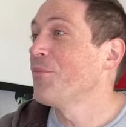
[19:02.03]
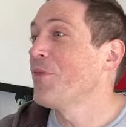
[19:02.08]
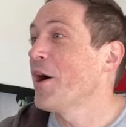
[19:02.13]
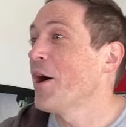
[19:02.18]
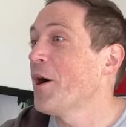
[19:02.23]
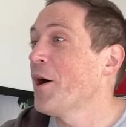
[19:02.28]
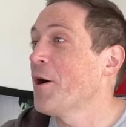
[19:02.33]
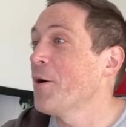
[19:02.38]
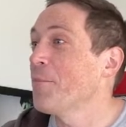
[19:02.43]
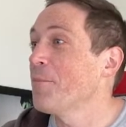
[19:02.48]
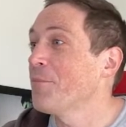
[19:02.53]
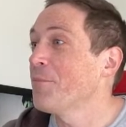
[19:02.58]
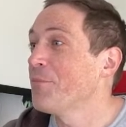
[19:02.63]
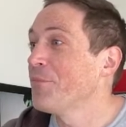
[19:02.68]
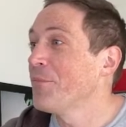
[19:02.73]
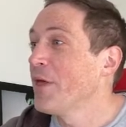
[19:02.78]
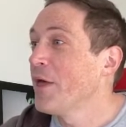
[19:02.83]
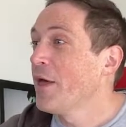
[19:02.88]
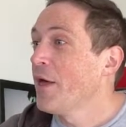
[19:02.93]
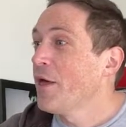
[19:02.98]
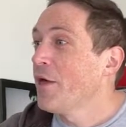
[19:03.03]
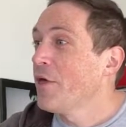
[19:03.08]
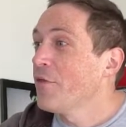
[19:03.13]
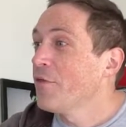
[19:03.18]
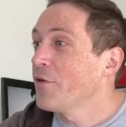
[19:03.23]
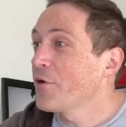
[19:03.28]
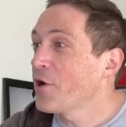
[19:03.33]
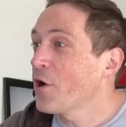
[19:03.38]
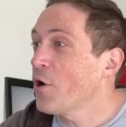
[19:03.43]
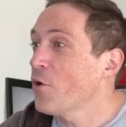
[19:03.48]
the
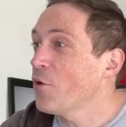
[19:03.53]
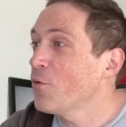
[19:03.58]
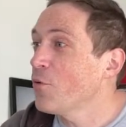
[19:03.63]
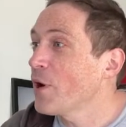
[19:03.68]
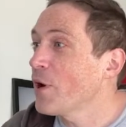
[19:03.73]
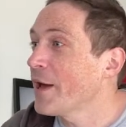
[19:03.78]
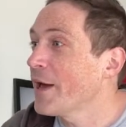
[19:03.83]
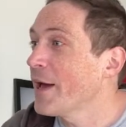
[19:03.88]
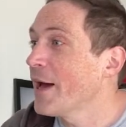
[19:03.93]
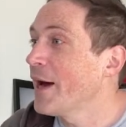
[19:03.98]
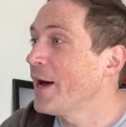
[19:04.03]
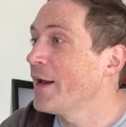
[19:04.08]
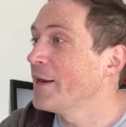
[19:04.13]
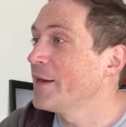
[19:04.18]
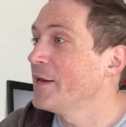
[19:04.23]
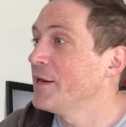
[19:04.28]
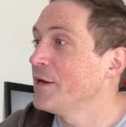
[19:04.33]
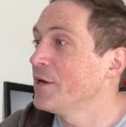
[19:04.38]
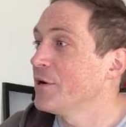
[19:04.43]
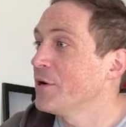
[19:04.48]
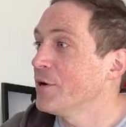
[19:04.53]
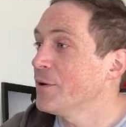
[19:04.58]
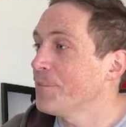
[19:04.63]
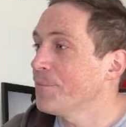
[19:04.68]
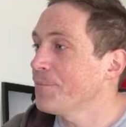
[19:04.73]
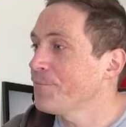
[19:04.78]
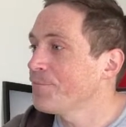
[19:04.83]
code I had here,